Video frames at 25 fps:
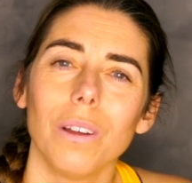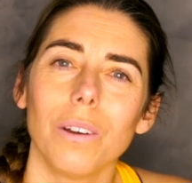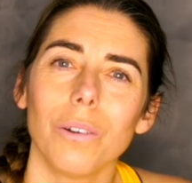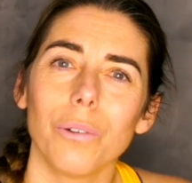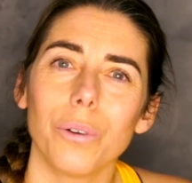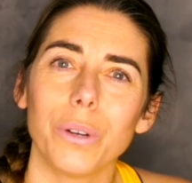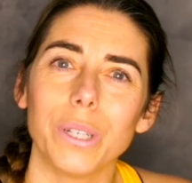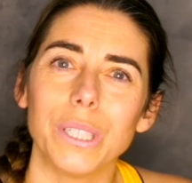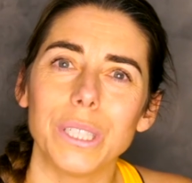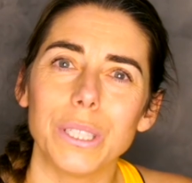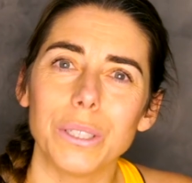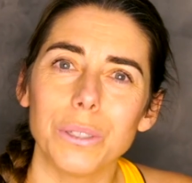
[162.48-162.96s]

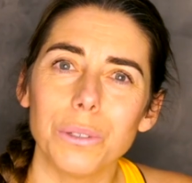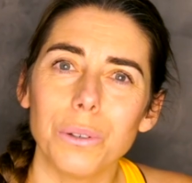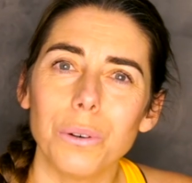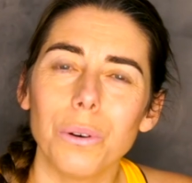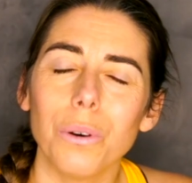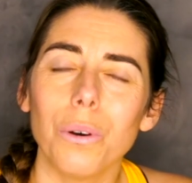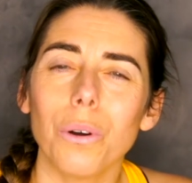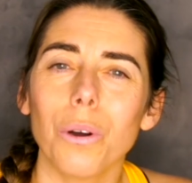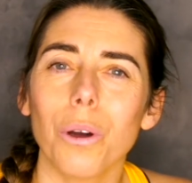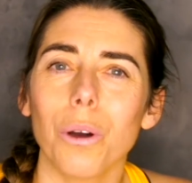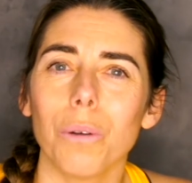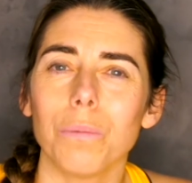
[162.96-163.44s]

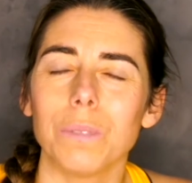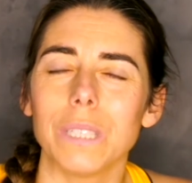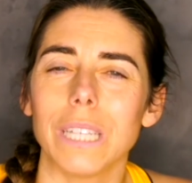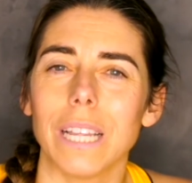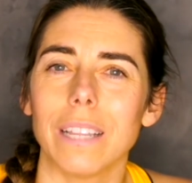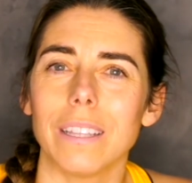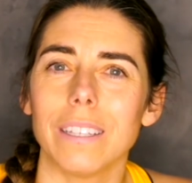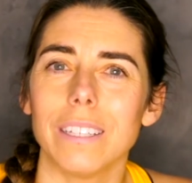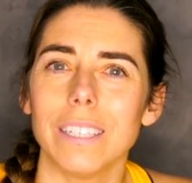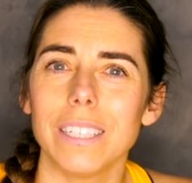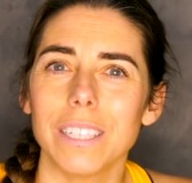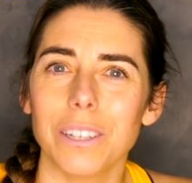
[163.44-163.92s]
Restore comes
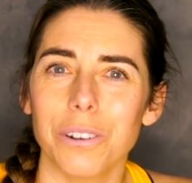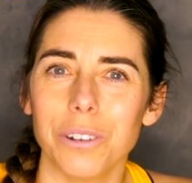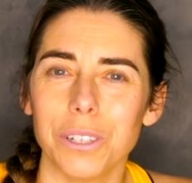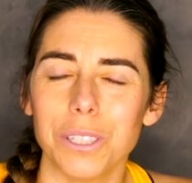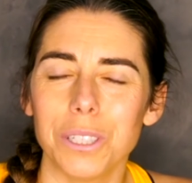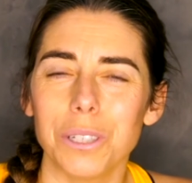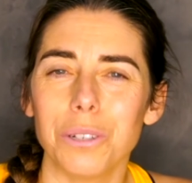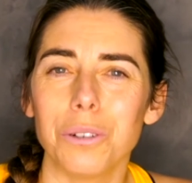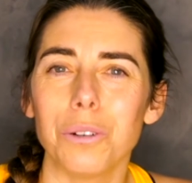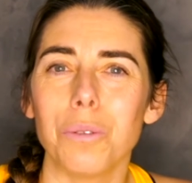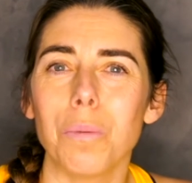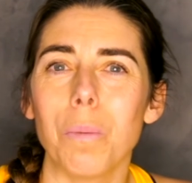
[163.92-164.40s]
at this
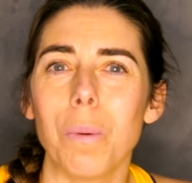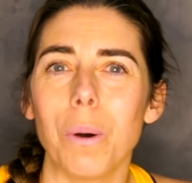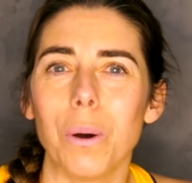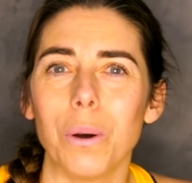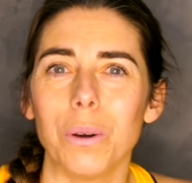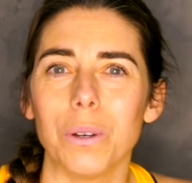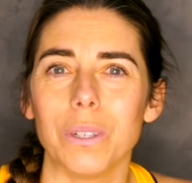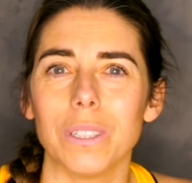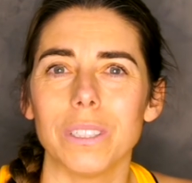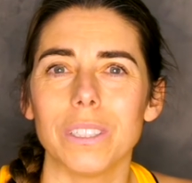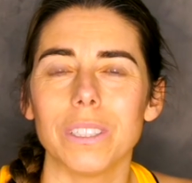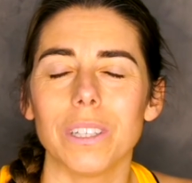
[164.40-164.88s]
critical
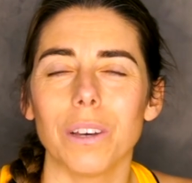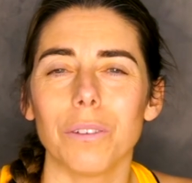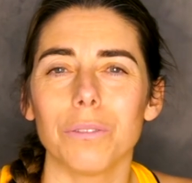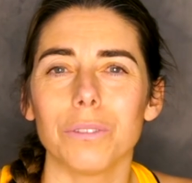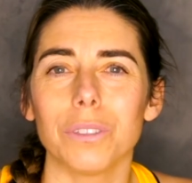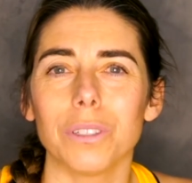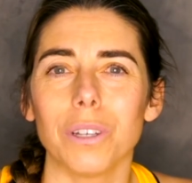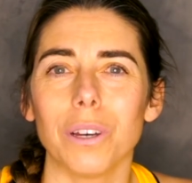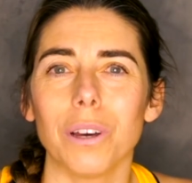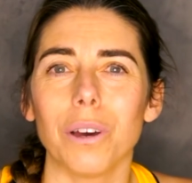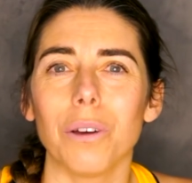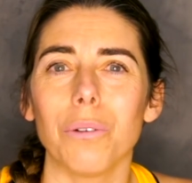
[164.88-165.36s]
point
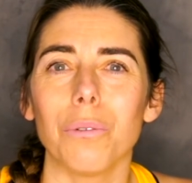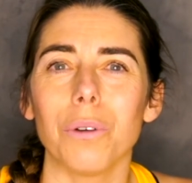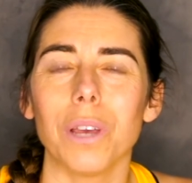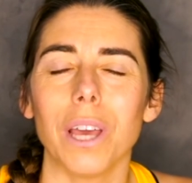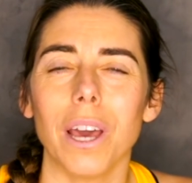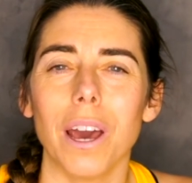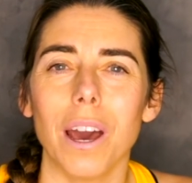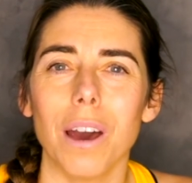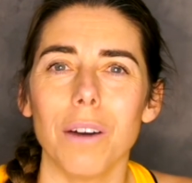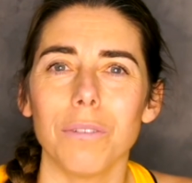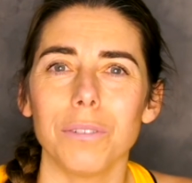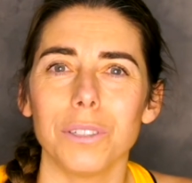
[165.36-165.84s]
after we
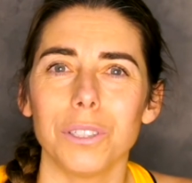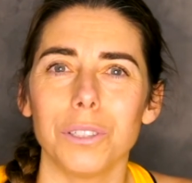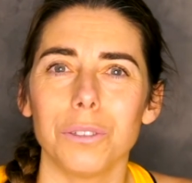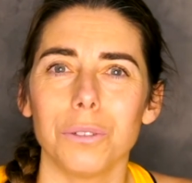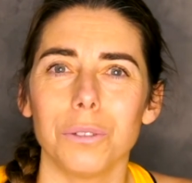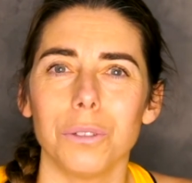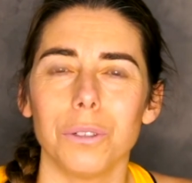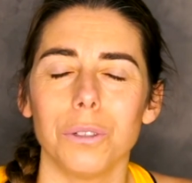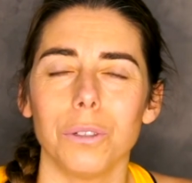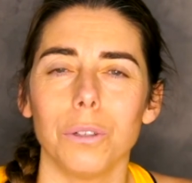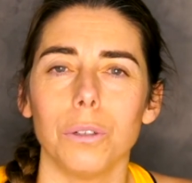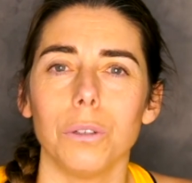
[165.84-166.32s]
have
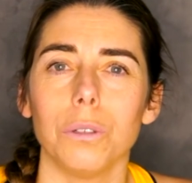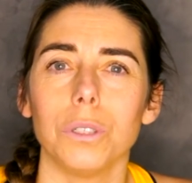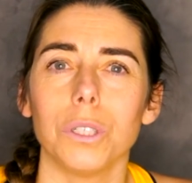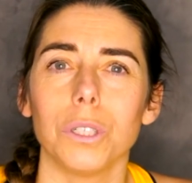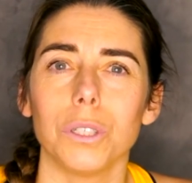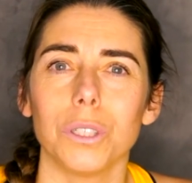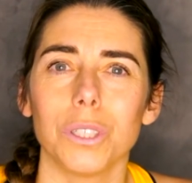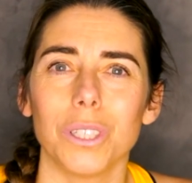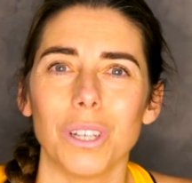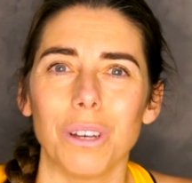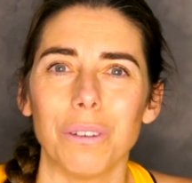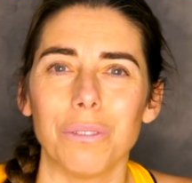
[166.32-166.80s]

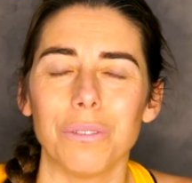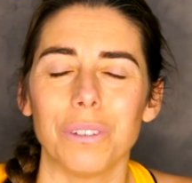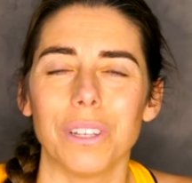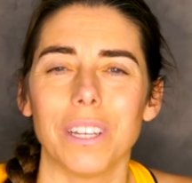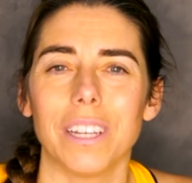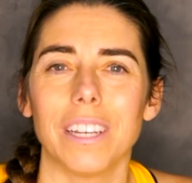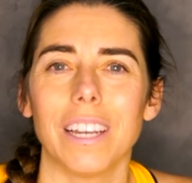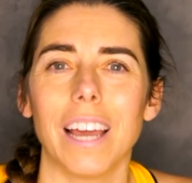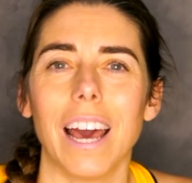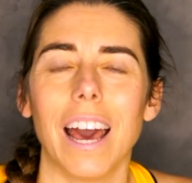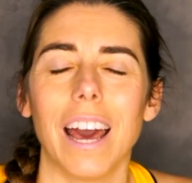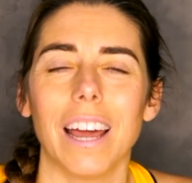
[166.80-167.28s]
introduced
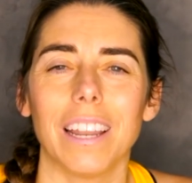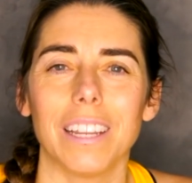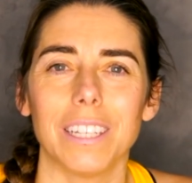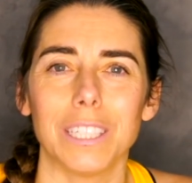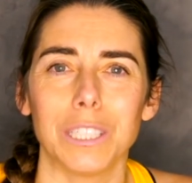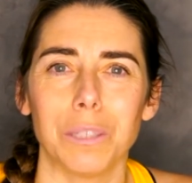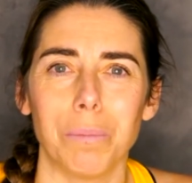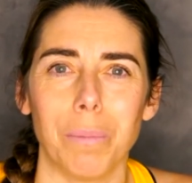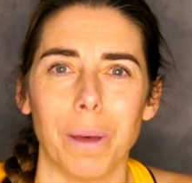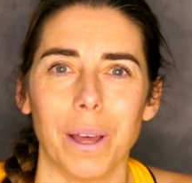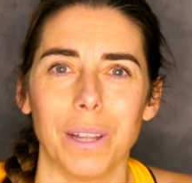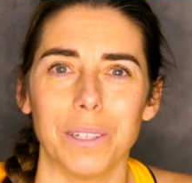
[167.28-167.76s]
soften and
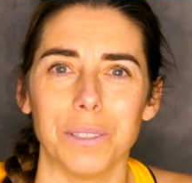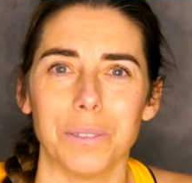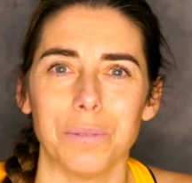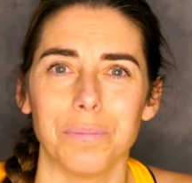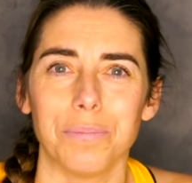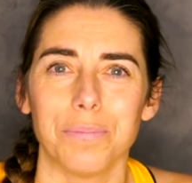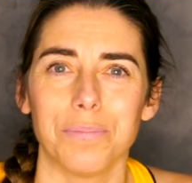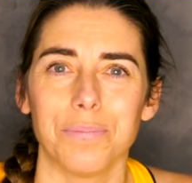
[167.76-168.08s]
expand.